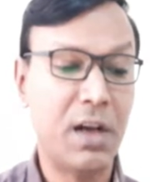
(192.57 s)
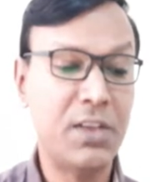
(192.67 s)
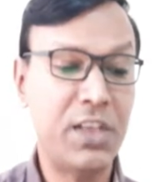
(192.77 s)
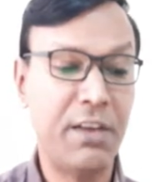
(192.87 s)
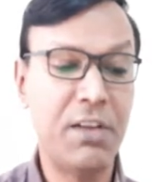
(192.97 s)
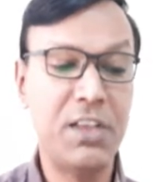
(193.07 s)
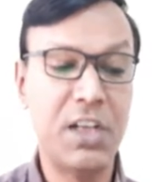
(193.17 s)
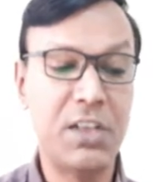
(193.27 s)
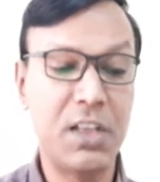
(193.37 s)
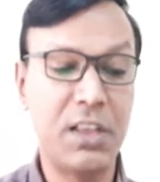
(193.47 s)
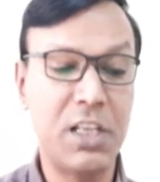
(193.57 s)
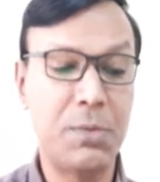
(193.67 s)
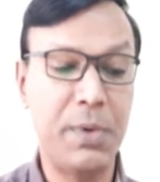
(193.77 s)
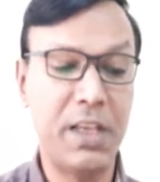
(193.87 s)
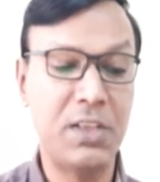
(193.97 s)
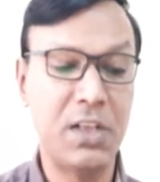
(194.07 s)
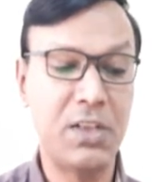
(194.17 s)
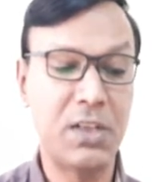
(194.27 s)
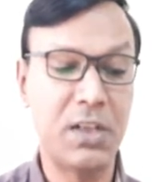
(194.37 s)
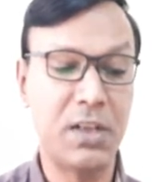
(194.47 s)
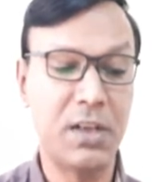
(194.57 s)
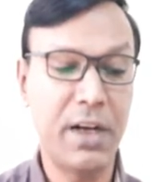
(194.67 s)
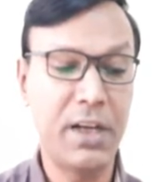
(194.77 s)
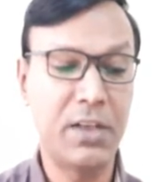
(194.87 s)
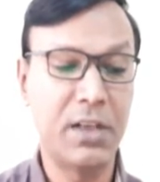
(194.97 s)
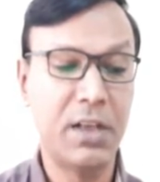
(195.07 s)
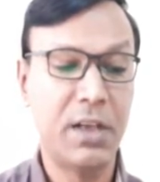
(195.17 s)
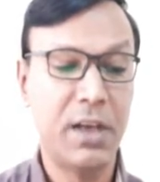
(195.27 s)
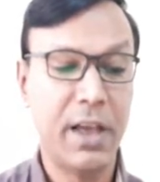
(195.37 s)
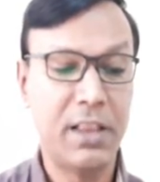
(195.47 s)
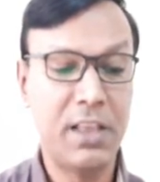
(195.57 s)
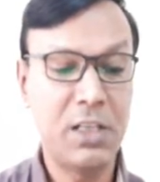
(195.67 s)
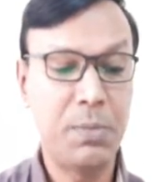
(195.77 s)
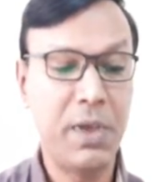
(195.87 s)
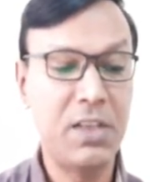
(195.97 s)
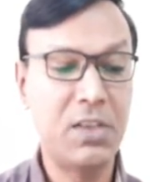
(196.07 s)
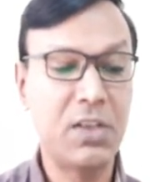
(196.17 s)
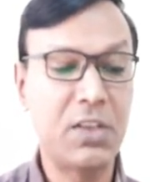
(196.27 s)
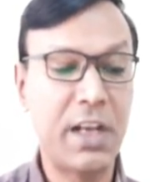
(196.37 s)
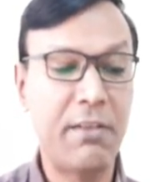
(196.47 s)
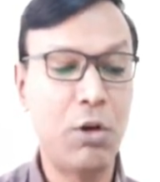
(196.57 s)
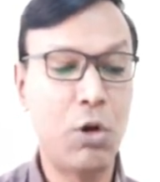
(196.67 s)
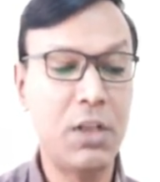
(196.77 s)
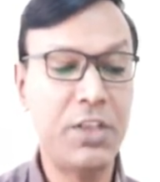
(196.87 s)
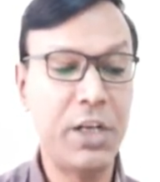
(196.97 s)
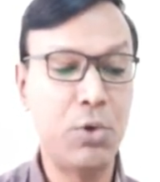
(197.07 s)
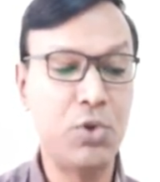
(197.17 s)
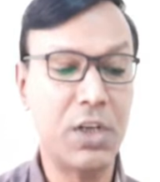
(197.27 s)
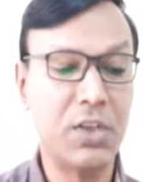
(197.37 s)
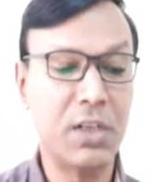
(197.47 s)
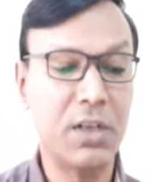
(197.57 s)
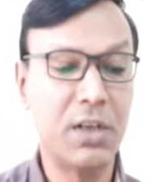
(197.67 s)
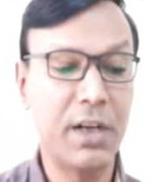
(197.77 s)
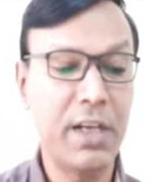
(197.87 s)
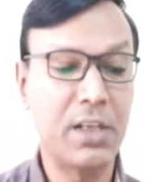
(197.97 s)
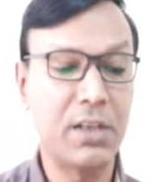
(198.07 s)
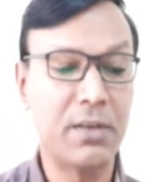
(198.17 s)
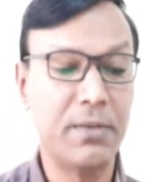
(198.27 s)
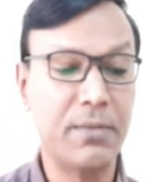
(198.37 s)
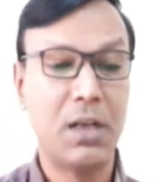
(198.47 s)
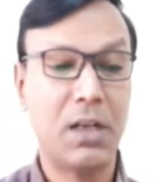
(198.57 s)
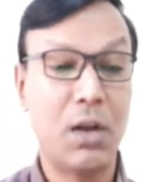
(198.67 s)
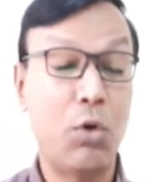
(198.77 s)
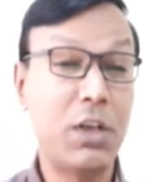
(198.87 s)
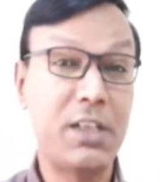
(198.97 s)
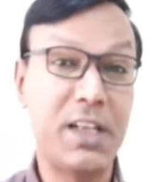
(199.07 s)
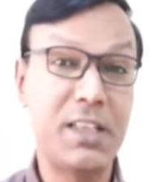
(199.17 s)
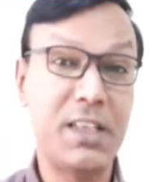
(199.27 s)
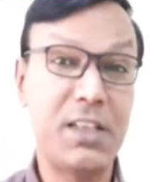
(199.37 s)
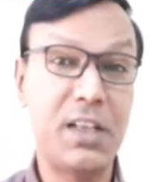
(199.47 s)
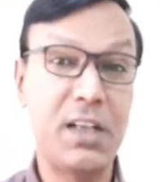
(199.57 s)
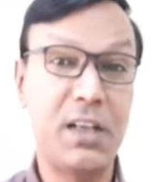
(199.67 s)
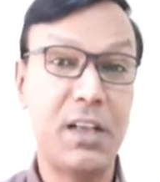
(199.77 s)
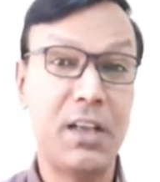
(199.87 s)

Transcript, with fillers: a J1 junction, this PN junction, right? And this PN junction I will call J2 junction, right? Now what is transistor?